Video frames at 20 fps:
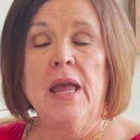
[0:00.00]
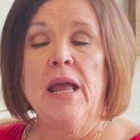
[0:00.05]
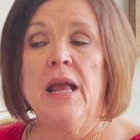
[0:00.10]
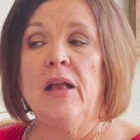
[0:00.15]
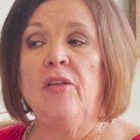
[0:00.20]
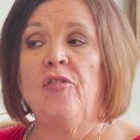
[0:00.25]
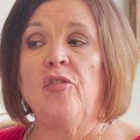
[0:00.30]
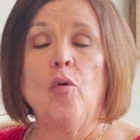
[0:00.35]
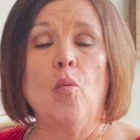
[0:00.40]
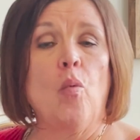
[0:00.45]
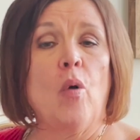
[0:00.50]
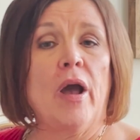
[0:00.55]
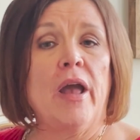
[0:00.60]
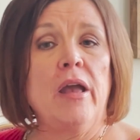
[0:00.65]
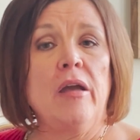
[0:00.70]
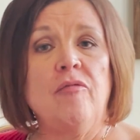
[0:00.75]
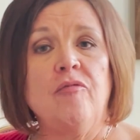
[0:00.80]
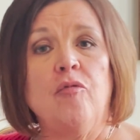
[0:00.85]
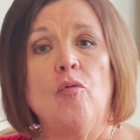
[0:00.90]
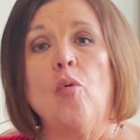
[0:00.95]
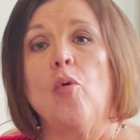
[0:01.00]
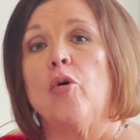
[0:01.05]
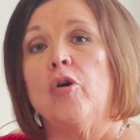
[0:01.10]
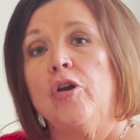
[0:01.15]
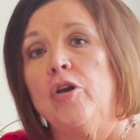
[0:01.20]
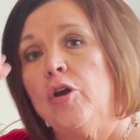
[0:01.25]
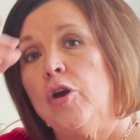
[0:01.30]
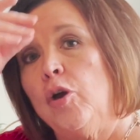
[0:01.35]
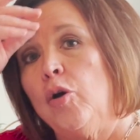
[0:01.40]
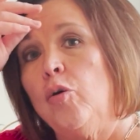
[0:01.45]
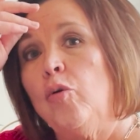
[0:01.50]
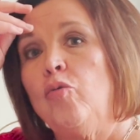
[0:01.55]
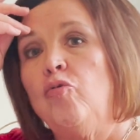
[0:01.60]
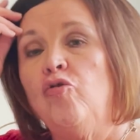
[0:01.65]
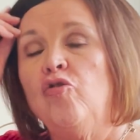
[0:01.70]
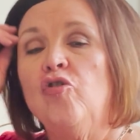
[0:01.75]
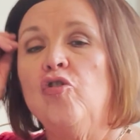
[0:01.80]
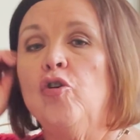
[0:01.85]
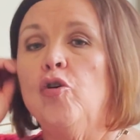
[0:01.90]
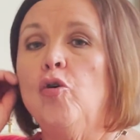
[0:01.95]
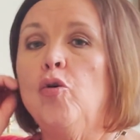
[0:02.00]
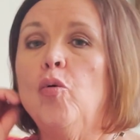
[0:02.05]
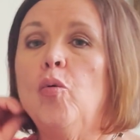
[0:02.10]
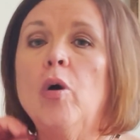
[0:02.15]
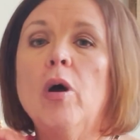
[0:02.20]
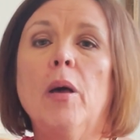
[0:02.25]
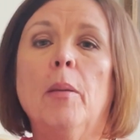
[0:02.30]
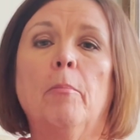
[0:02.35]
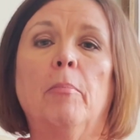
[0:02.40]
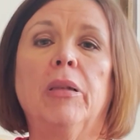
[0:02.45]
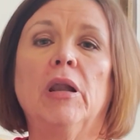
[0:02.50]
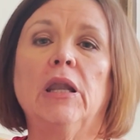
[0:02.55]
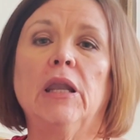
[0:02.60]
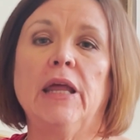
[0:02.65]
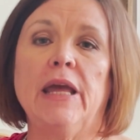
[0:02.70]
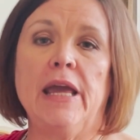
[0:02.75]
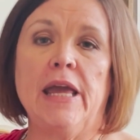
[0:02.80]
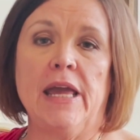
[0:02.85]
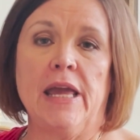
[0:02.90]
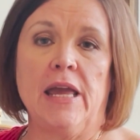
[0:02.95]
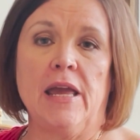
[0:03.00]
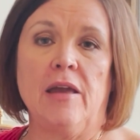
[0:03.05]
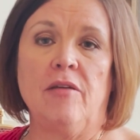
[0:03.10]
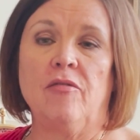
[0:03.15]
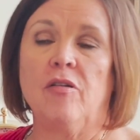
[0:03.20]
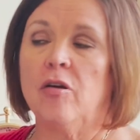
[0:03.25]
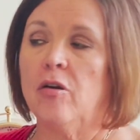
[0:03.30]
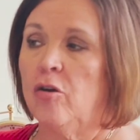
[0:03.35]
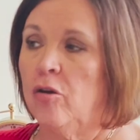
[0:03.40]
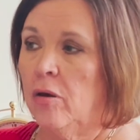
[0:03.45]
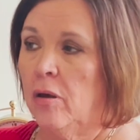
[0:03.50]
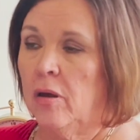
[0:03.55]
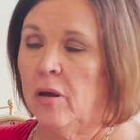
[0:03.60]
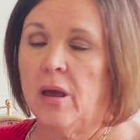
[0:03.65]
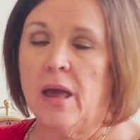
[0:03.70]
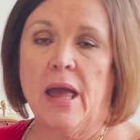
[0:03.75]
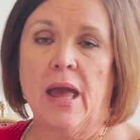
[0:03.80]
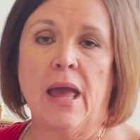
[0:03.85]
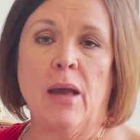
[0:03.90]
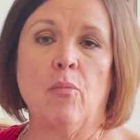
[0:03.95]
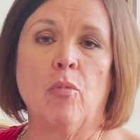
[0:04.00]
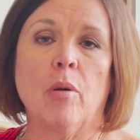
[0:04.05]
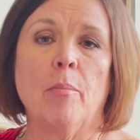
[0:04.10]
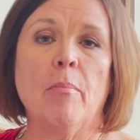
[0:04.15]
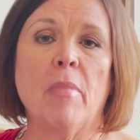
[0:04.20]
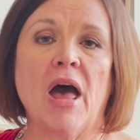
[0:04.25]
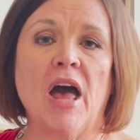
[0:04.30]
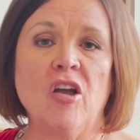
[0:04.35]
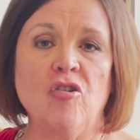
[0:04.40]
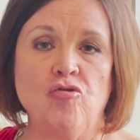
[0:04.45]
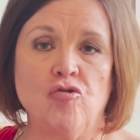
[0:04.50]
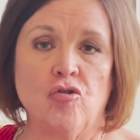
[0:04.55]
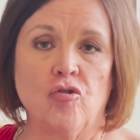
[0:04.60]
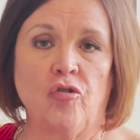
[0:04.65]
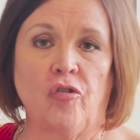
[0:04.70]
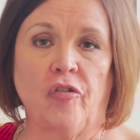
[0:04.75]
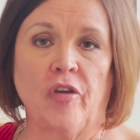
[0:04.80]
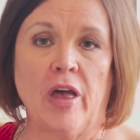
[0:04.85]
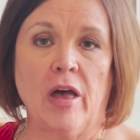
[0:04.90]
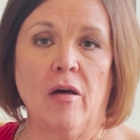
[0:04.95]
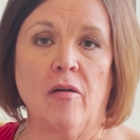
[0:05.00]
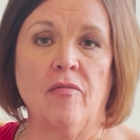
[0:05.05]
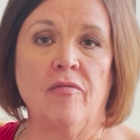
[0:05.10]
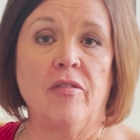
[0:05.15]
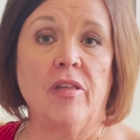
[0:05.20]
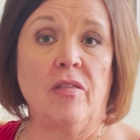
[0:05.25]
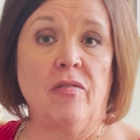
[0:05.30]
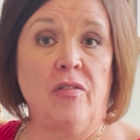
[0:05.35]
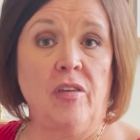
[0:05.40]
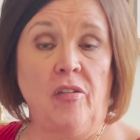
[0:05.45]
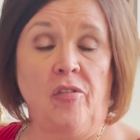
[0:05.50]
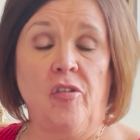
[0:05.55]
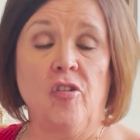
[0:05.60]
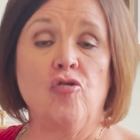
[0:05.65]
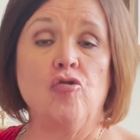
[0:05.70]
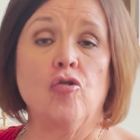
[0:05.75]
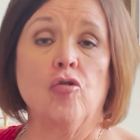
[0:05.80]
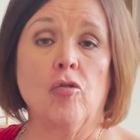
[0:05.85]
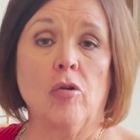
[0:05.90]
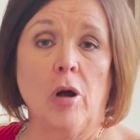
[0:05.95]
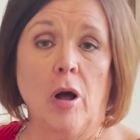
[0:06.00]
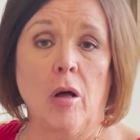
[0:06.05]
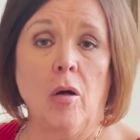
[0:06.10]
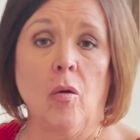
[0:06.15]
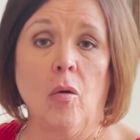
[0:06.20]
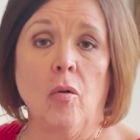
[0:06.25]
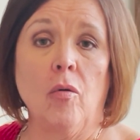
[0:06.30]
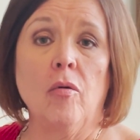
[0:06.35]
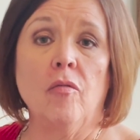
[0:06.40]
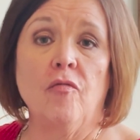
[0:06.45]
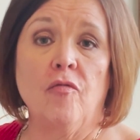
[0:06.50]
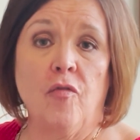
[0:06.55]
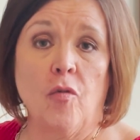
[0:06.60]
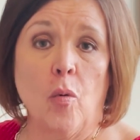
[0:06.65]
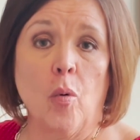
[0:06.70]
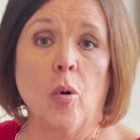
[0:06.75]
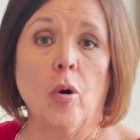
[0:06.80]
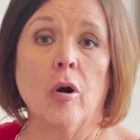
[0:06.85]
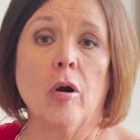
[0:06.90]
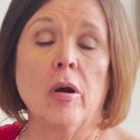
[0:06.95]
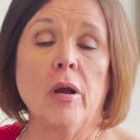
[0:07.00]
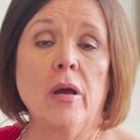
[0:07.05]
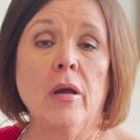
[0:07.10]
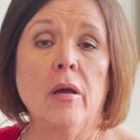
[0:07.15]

It's a way for you to believe and remind yourself that this is your goal for